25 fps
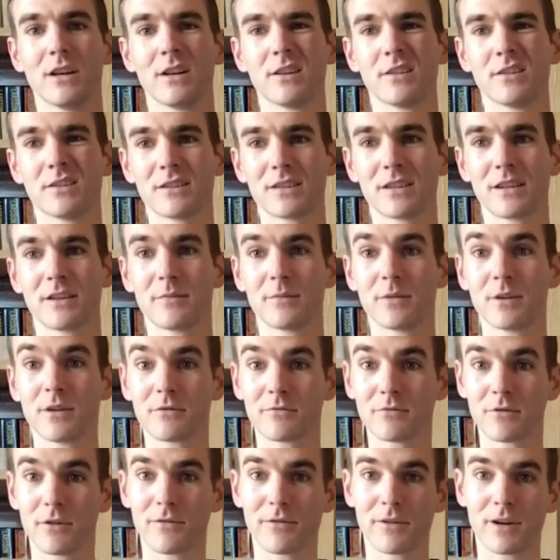Just give me a
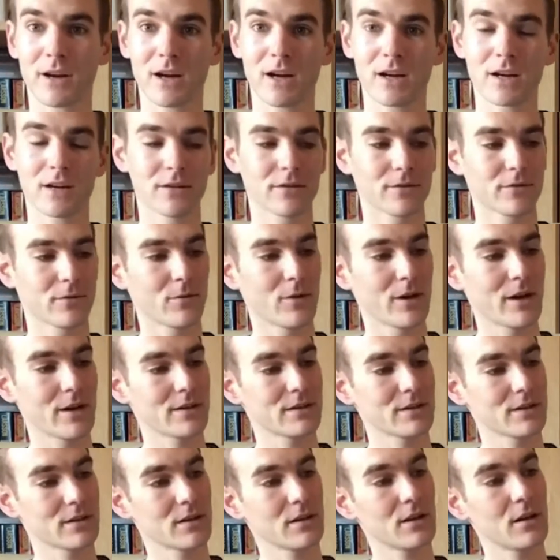rough guide of where
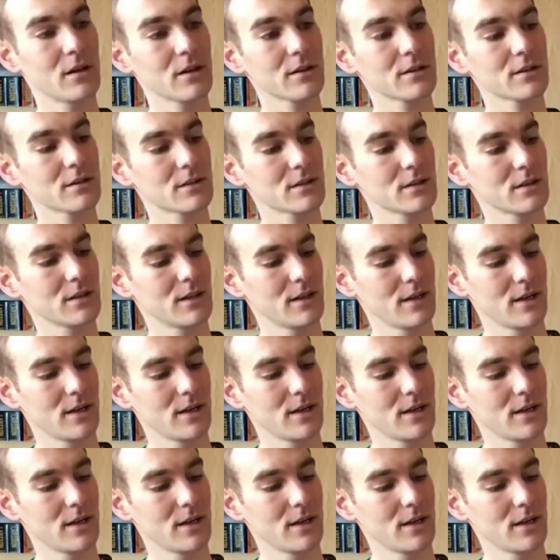to cut.